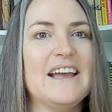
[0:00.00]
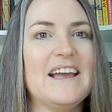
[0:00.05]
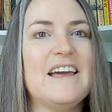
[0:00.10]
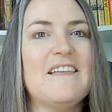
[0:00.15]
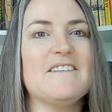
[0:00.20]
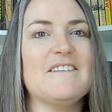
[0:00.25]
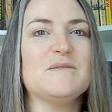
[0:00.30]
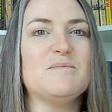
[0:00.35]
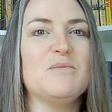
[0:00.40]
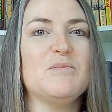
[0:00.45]

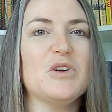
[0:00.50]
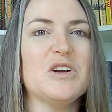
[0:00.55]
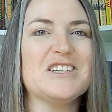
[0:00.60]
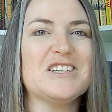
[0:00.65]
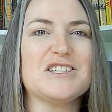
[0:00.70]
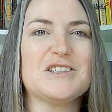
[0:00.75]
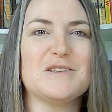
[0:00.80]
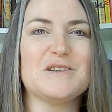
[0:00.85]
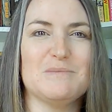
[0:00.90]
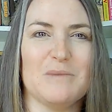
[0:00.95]
This book is
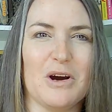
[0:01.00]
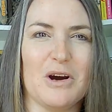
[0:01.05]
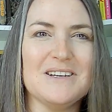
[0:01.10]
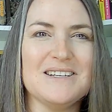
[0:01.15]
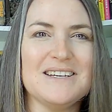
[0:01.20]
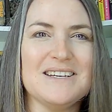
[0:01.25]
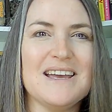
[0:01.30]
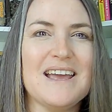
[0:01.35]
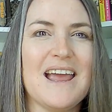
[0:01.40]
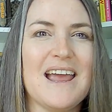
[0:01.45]
smart
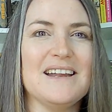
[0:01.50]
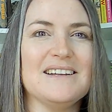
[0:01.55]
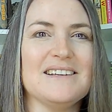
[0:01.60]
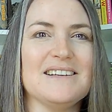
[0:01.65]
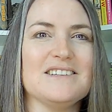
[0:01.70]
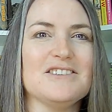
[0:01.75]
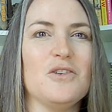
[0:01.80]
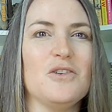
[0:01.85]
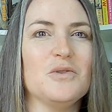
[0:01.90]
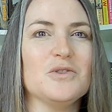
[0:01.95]
and it
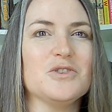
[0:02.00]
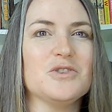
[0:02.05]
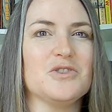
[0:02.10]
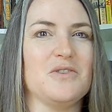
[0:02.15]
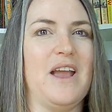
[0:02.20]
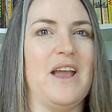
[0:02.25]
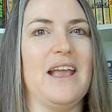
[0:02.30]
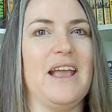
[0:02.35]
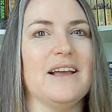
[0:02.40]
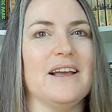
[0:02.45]
doesn't hold your
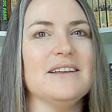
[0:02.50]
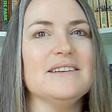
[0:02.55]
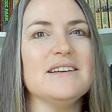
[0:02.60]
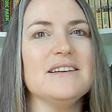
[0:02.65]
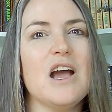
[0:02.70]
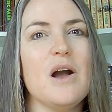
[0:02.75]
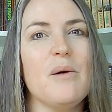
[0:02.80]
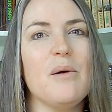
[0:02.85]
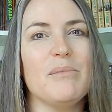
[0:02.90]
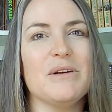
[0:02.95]
hand,
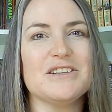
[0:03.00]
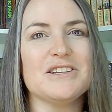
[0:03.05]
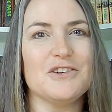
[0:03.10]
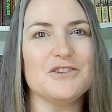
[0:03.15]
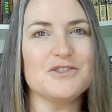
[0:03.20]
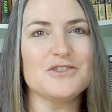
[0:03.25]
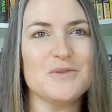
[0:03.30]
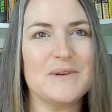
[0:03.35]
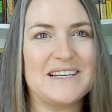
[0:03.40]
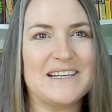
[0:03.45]
but it's
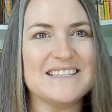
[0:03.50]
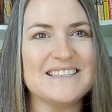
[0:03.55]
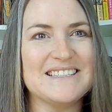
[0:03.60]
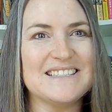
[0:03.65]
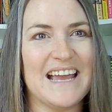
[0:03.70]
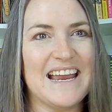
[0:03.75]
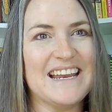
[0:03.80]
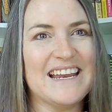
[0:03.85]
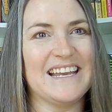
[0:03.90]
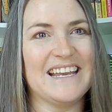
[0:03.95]
also
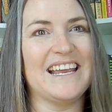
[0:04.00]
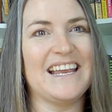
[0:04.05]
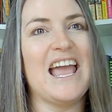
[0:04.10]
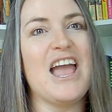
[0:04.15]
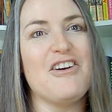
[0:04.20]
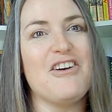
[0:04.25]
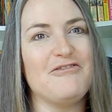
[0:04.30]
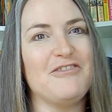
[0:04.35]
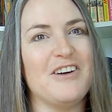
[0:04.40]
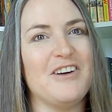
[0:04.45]
exciting,
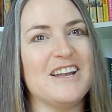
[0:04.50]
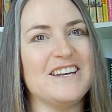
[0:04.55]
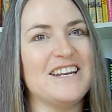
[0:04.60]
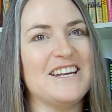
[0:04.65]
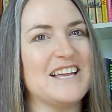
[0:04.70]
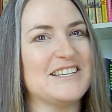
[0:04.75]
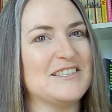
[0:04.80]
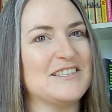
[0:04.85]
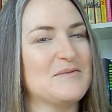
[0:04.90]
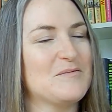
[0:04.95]
fun, and it
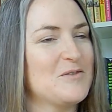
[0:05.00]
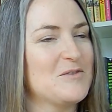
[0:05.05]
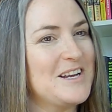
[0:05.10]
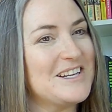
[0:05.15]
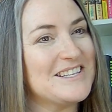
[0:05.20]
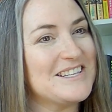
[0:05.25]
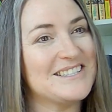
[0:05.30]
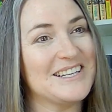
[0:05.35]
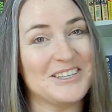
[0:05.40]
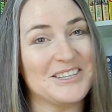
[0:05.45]
has some great
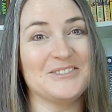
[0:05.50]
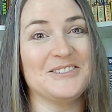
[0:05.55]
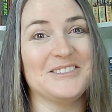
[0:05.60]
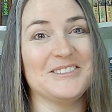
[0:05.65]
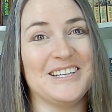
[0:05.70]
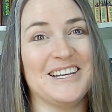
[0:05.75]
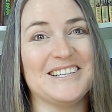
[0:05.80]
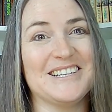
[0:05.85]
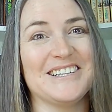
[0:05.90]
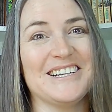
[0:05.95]
sexual
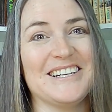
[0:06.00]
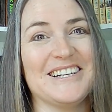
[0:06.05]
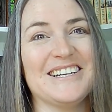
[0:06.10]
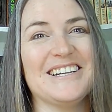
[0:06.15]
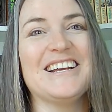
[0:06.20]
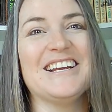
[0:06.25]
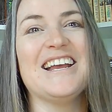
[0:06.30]
tension.